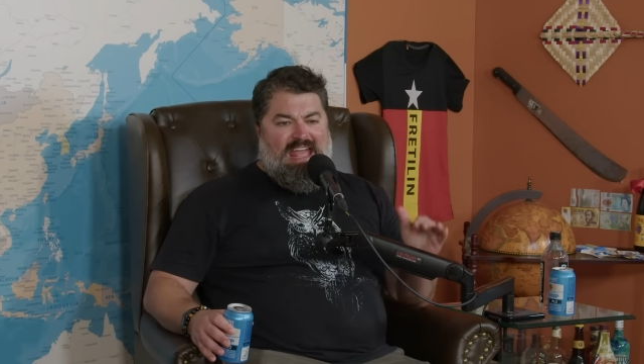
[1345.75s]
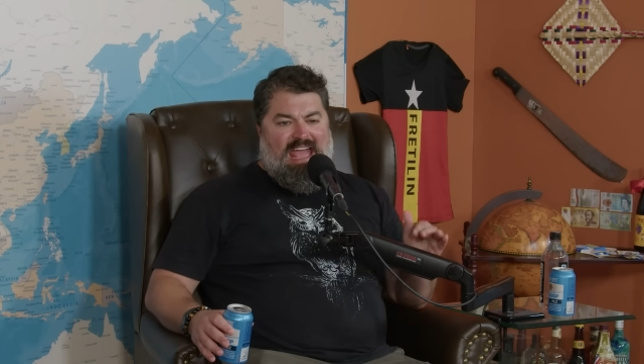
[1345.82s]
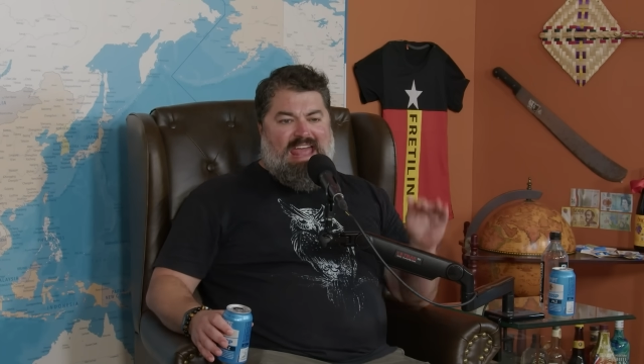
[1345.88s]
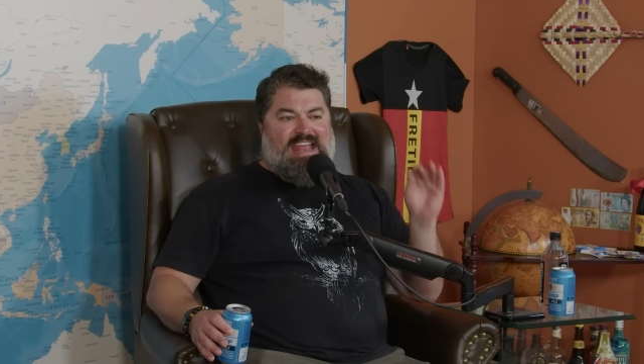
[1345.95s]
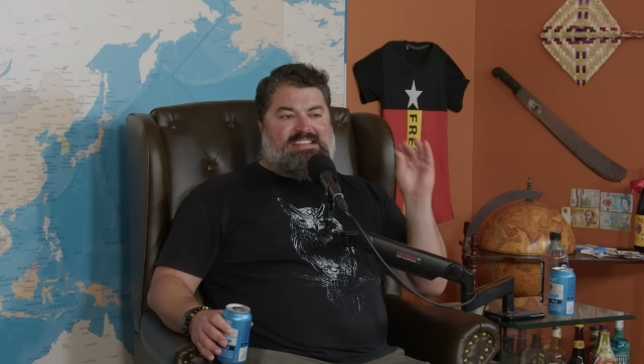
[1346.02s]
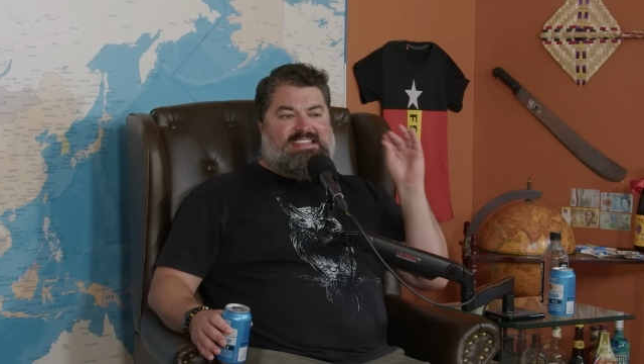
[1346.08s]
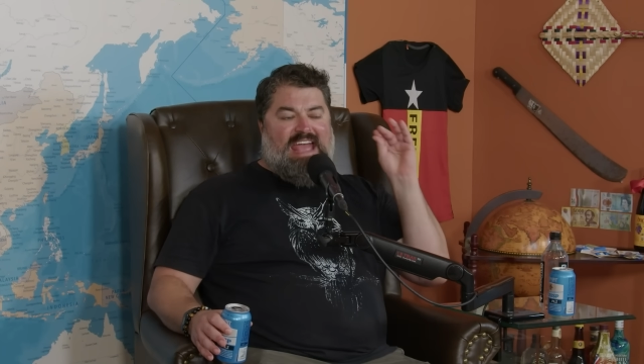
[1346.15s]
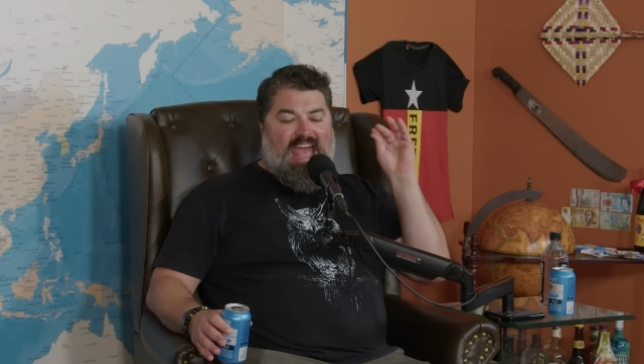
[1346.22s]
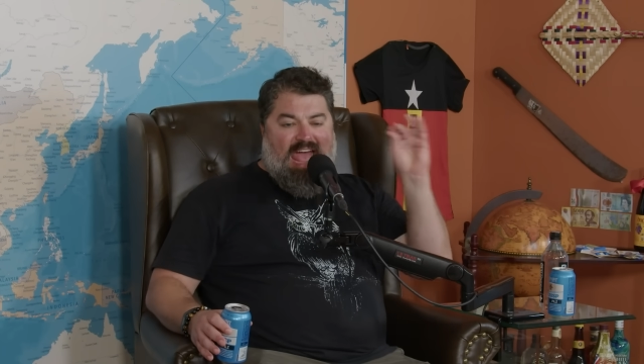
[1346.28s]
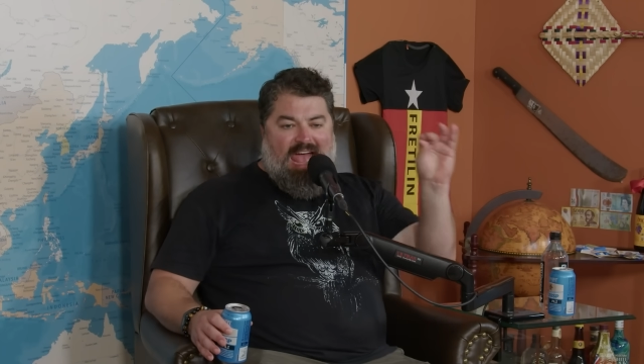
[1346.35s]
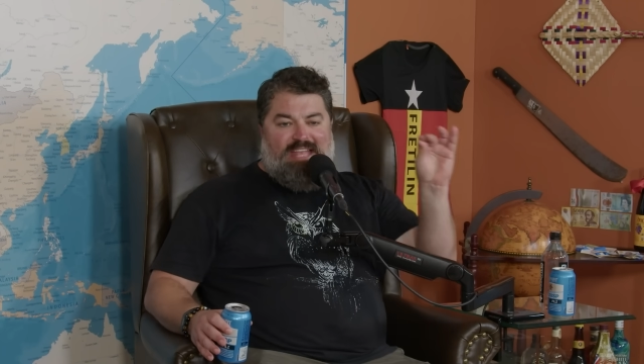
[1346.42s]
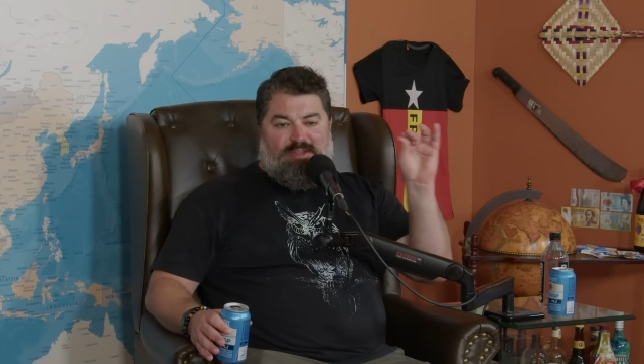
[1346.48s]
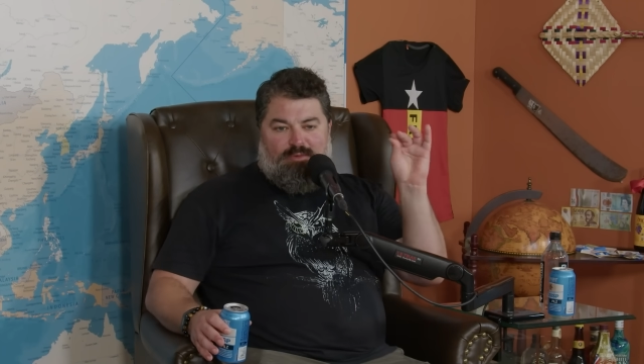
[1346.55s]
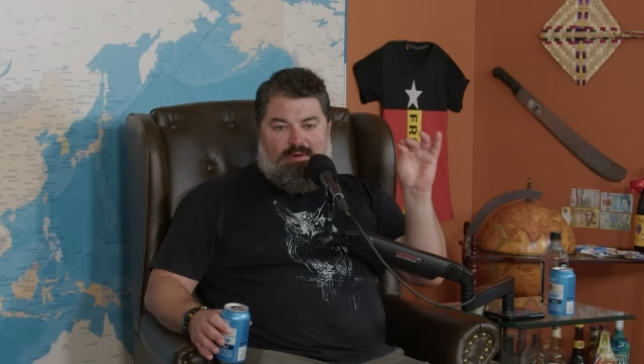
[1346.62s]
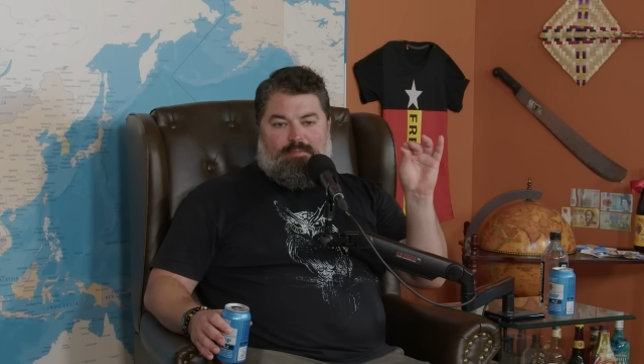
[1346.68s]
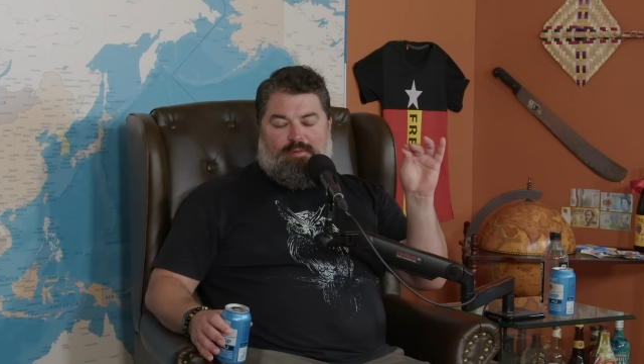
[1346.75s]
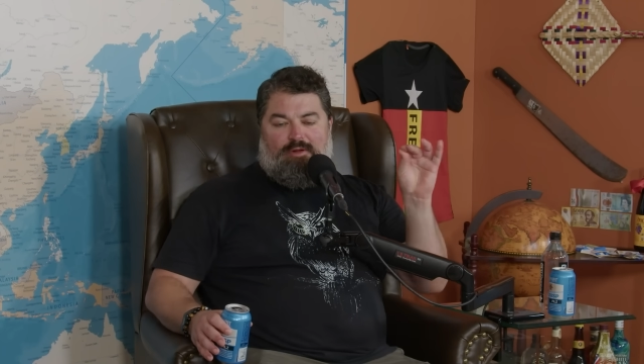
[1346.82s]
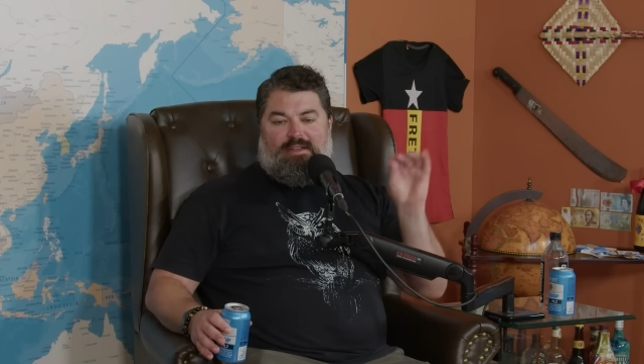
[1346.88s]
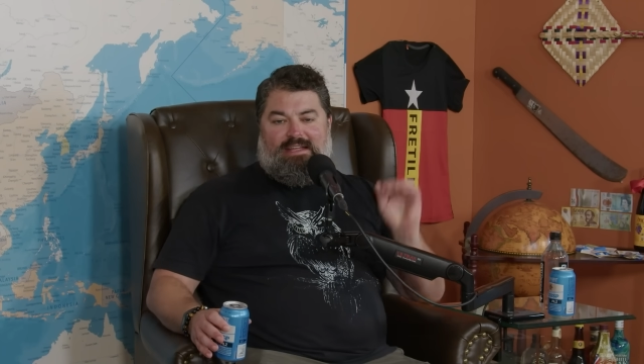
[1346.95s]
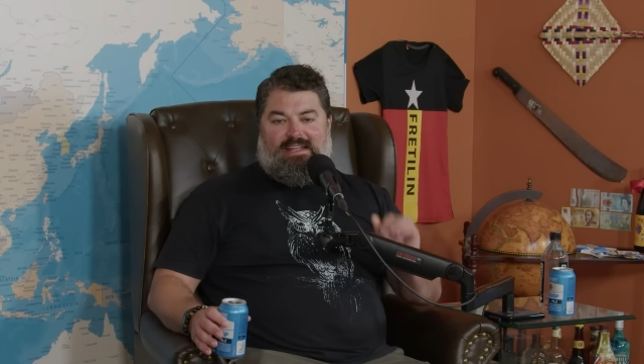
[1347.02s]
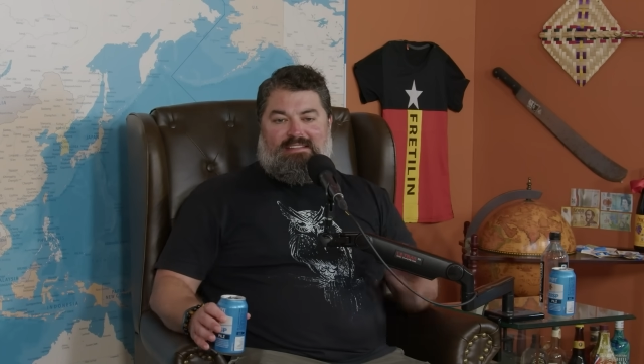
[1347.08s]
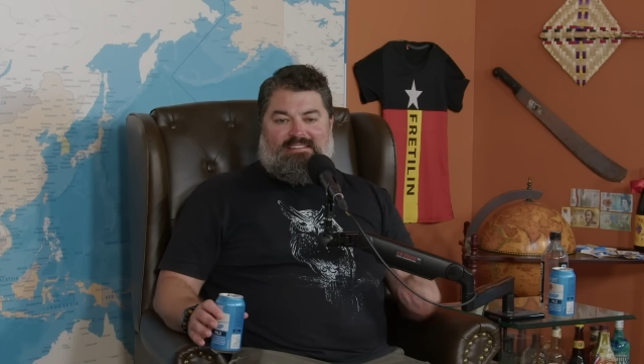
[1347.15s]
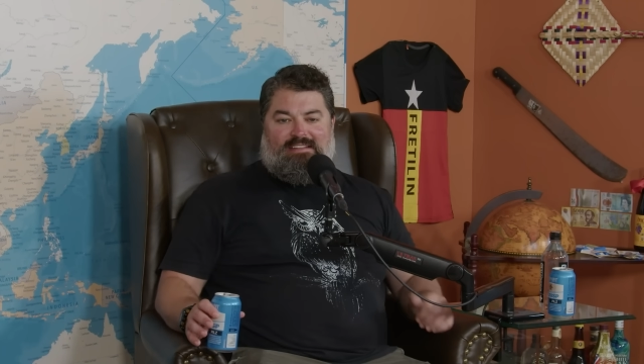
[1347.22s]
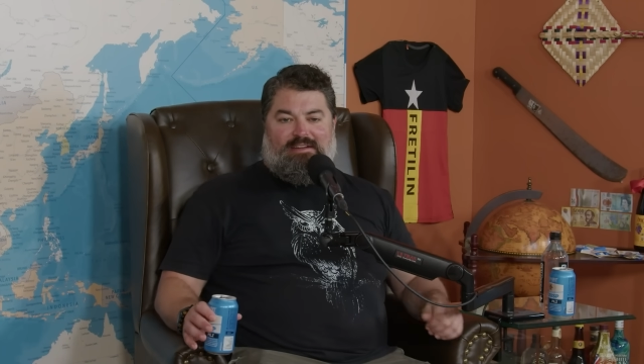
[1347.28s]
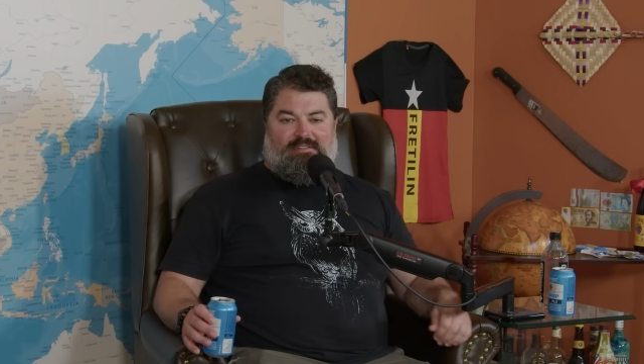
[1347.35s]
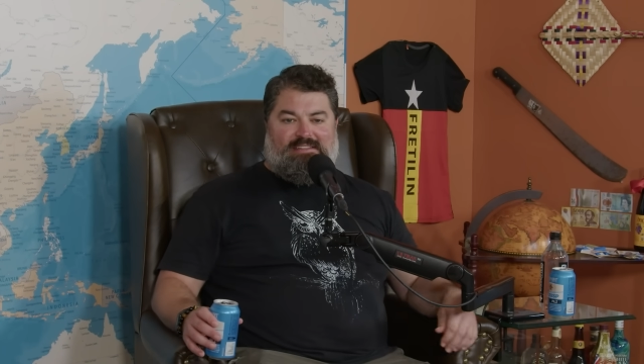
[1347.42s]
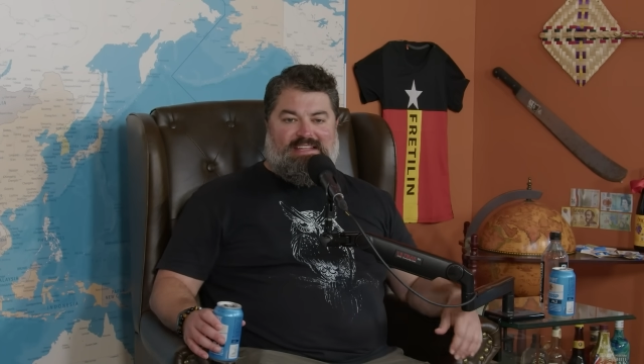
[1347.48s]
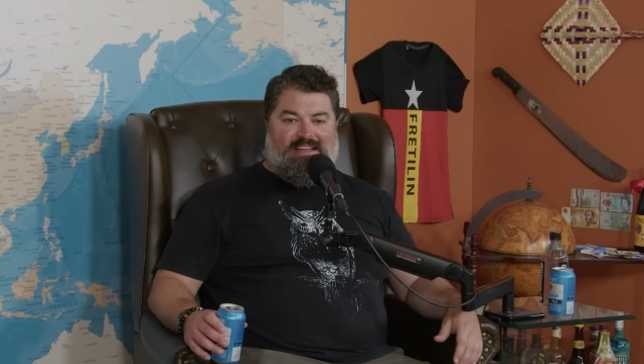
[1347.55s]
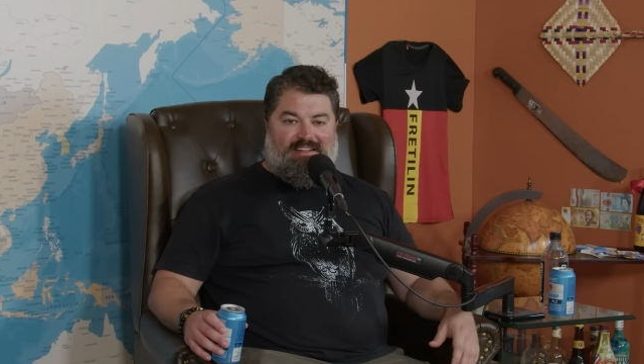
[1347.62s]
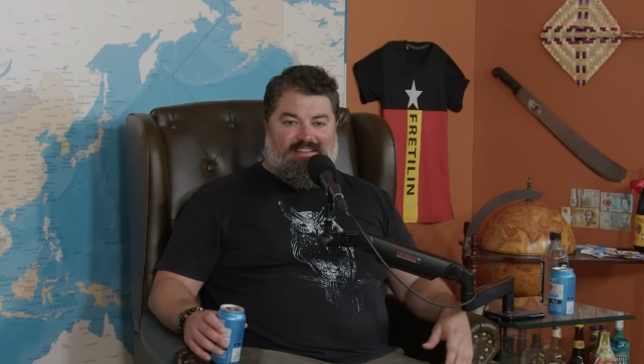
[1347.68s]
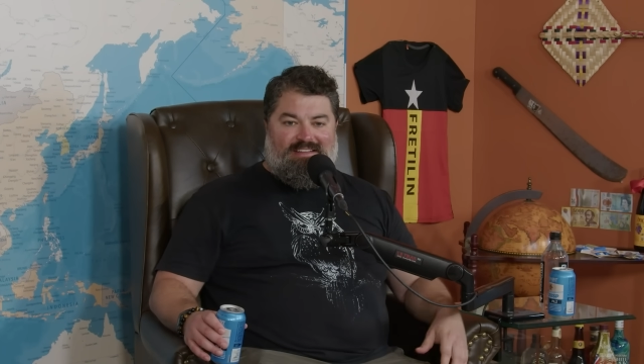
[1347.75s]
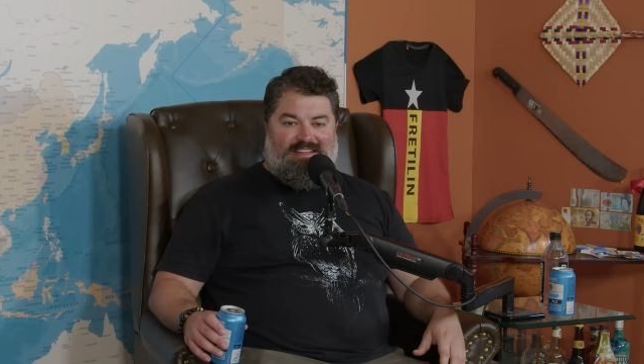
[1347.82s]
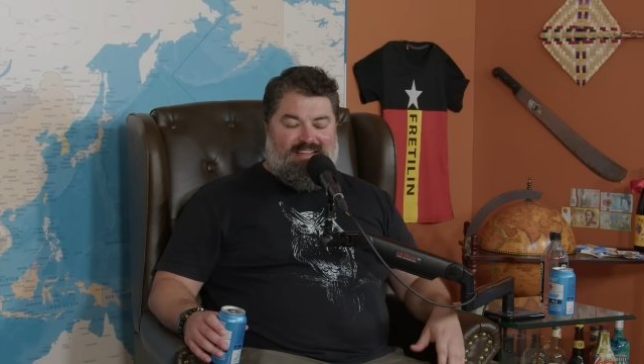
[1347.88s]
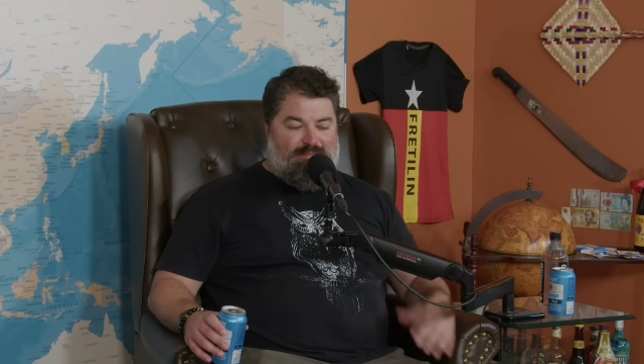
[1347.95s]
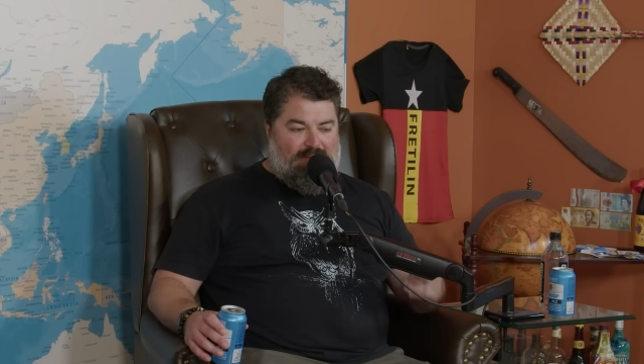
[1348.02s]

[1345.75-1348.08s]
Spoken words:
And it's as we're pulling into the hotel,